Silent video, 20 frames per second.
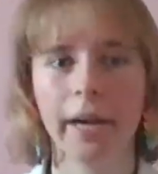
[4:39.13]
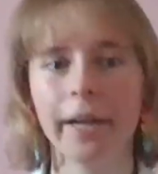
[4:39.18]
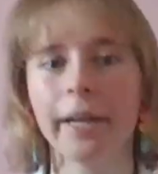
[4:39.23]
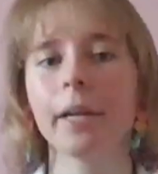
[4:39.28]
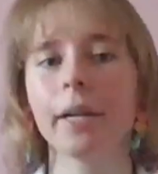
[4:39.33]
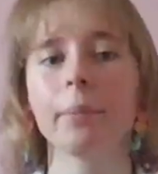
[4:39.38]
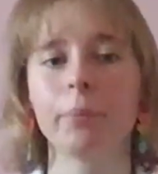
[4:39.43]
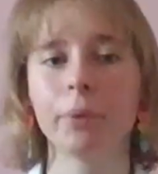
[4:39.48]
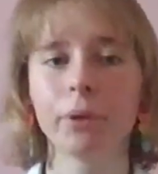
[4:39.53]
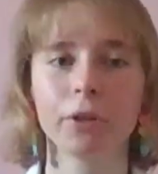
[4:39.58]

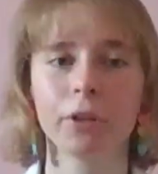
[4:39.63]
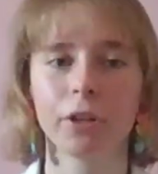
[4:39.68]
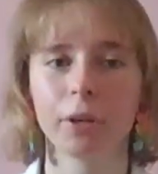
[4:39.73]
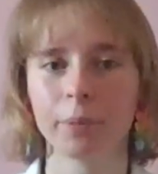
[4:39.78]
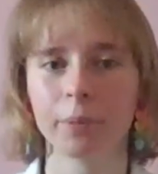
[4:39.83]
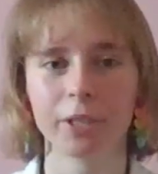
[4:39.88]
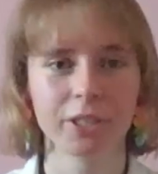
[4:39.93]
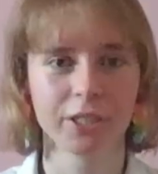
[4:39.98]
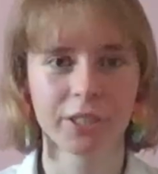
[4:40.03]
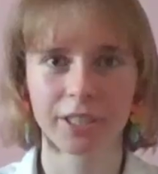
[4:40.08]
I had built
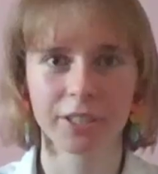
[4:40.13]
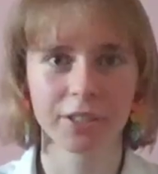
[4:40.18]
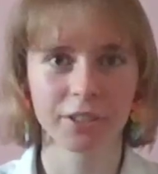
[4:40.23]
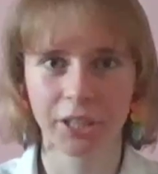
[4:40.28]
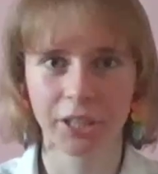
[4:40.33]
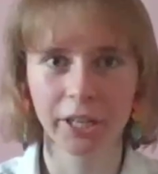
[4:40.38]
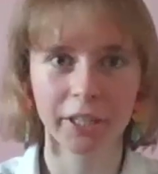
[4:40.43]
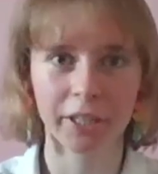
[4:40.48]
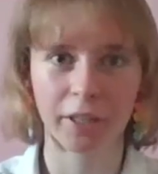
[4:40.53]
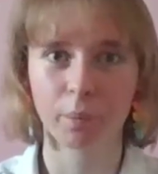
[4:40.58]
up this
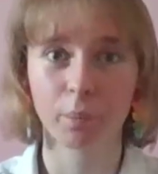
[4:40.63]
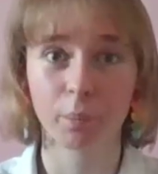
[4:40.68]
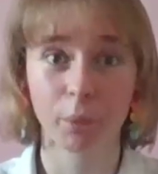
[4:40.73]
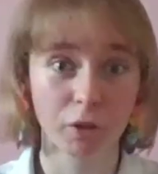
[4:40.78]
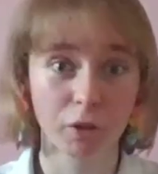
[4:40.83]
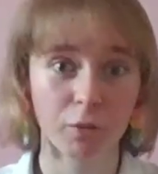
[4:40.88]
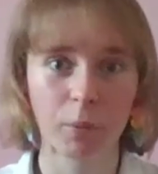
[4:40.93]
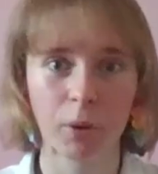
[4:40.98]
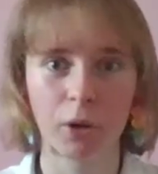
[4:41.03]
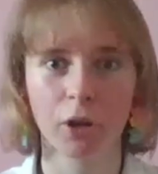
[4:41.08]
entire
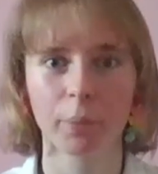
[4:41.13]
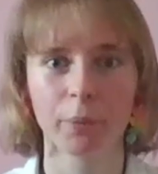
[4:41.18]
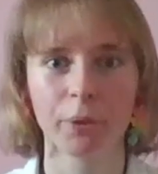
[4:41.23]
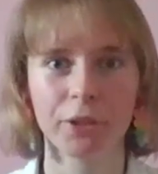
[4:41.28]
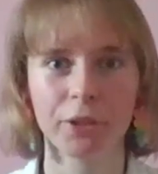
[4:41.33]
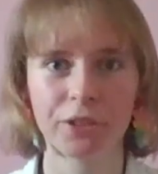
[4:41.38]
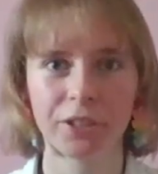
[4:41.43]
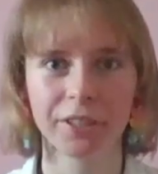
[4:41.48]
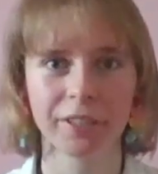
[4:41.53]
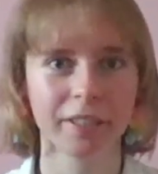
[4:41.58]
Puffball
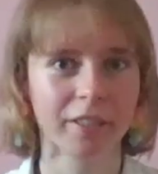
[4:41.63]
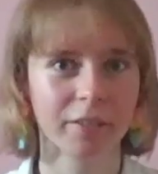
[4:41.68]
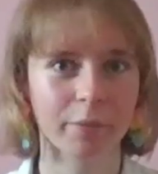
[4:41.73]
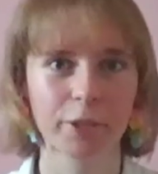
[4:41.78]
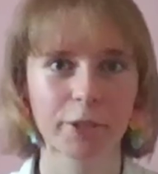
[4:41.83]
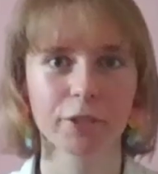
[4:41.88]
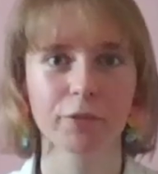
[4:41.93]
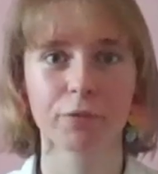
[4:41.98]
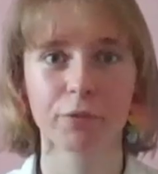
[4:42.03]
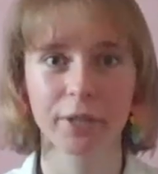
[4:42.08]
community
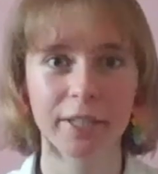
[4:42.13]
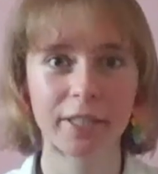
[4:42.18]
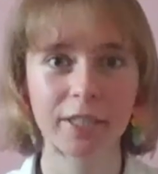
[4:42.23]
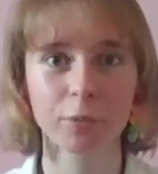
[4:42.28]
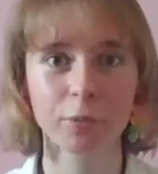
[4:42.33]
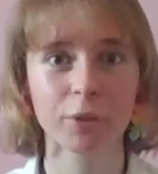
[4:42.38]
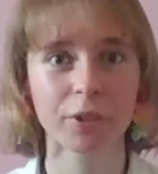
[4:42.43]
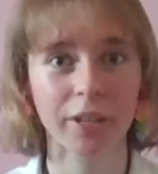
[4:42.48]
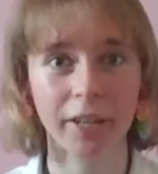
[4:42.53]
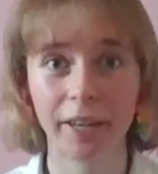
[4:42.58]
and was
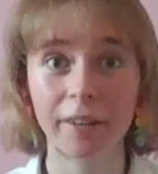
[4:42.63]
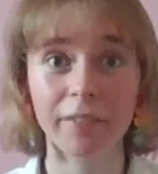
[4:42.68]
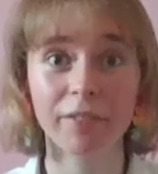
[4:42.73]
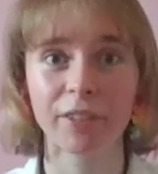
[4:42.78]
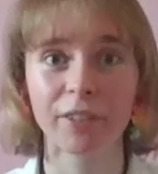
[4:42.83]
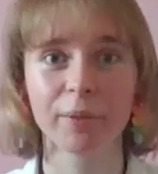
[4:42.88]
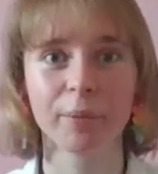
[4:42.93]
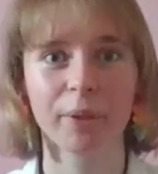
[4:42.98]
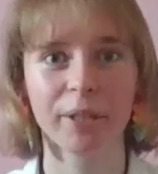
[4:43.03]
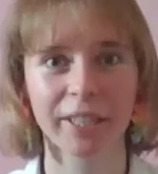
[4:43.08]
friends with
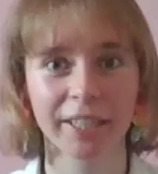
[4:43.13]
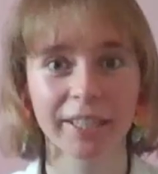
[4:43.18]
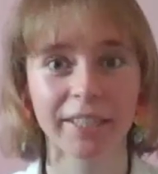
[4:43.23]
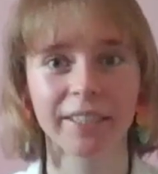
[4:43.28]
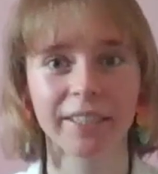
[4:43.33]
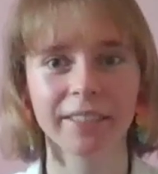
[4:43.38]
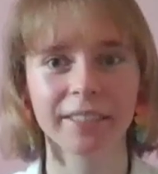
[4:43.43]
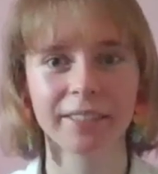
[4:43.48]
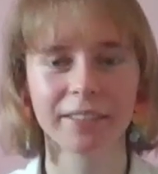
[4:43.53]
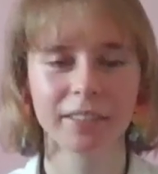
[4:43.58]
everyone
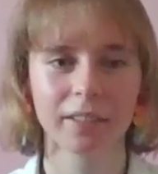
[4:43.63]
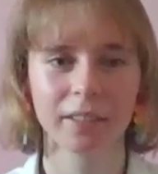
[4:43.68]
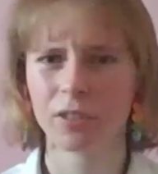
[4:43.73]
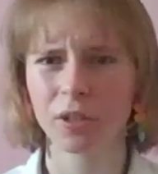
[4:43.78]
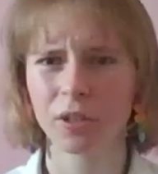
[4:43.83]
in it.